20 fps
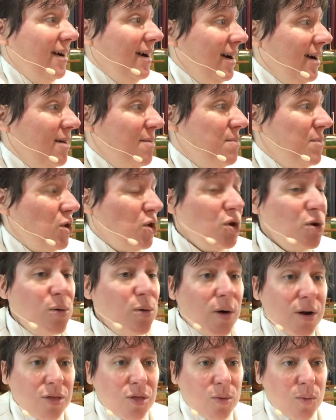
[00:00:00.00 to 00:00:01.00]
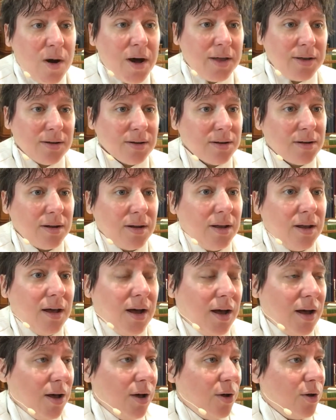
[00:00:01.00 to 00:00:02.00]
Um, you are the one
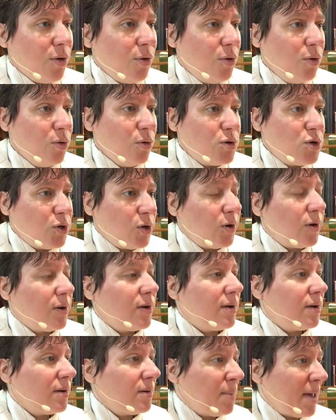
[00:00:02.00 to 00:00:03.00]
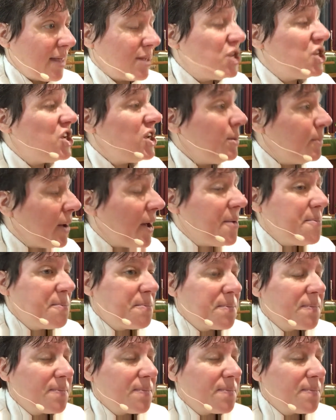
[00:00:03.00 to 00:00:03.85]
uh, who took Bathsheba.